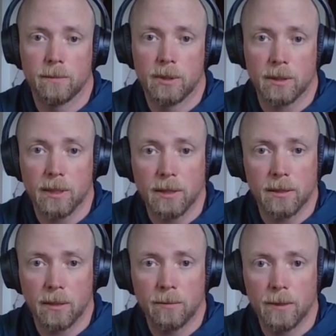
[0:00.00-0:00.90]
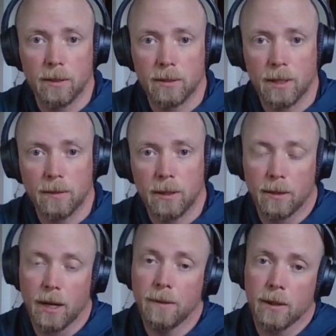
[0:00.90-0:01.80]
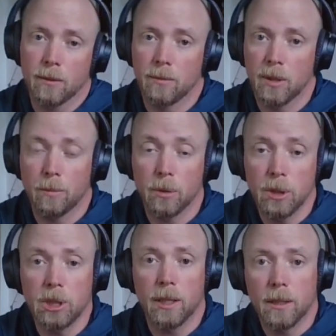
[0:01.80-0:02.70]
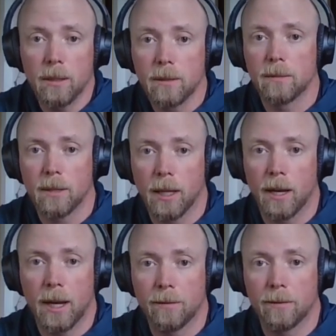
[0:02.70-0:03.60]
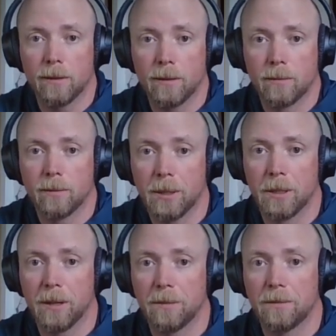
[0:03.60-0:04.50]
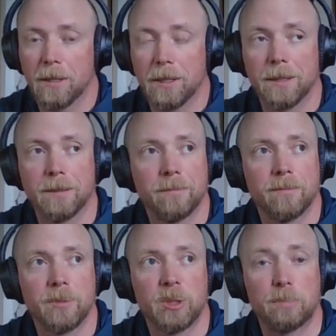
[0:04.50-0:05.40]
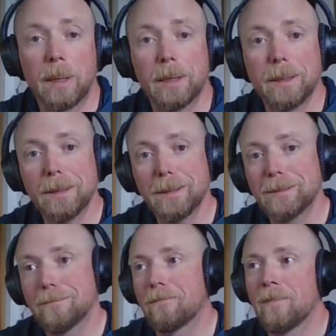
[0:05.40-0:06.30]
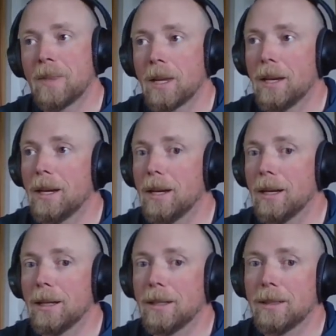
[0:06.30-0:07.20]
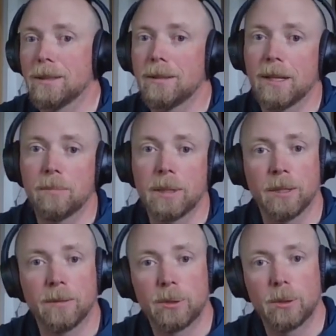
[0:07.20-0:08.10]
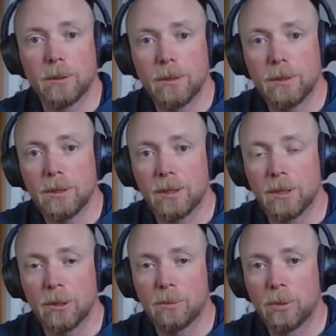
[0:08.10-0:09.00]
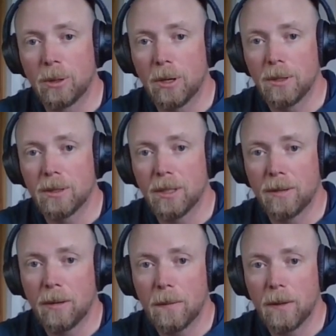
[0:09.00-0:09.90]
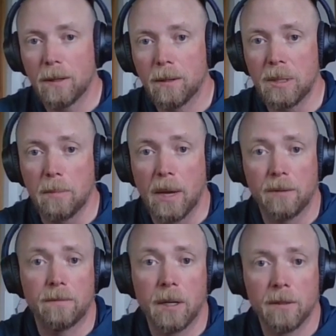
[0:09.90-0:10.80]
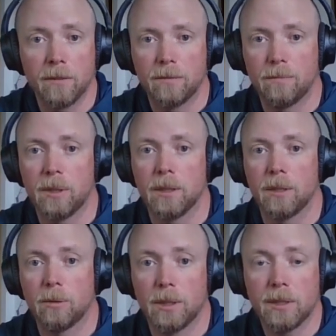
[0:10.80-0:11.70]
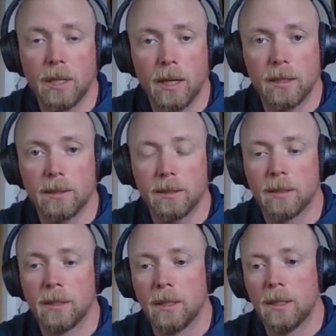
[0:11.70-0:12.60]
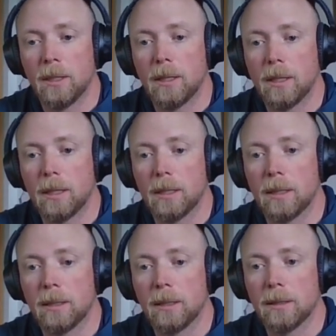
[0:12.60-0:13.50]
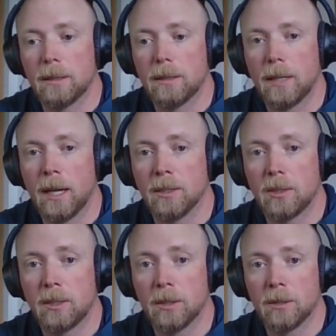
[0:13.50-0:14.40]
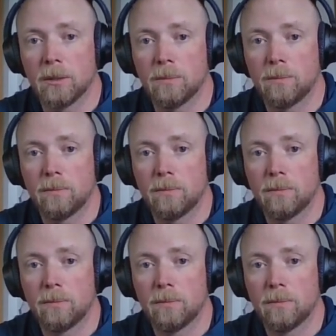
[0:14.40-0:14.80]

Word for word: successes and failures out there. I think it would be appreciated that I have an, enough uh, spine. Uh, I have big enough shoulders to go put all this stuff out there, be made fun of, be criticized, uh, and still